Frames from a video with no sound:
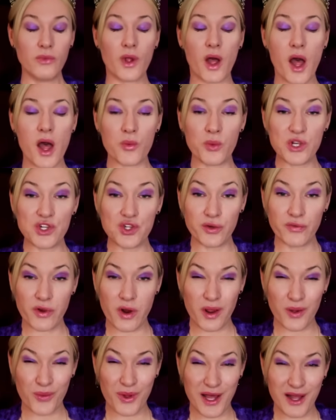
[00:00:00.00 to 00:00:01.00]
I wish you
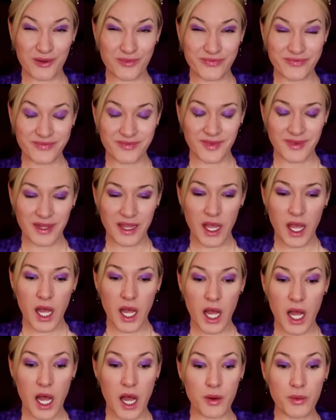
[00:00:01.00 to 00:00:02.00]
very well.
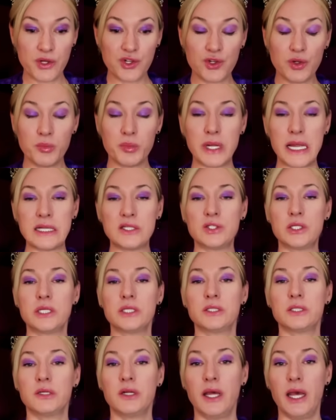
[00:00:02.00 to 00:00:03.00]
I wish you
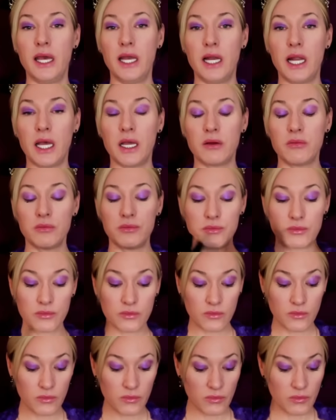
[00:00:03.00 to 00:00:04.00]
blessings and healing.
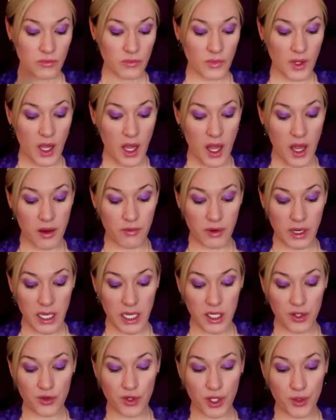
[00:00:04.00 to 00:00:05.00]
I
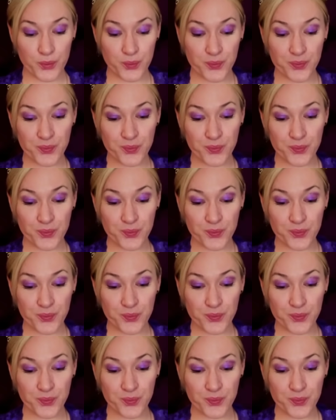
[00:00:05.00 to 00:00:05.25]
really do.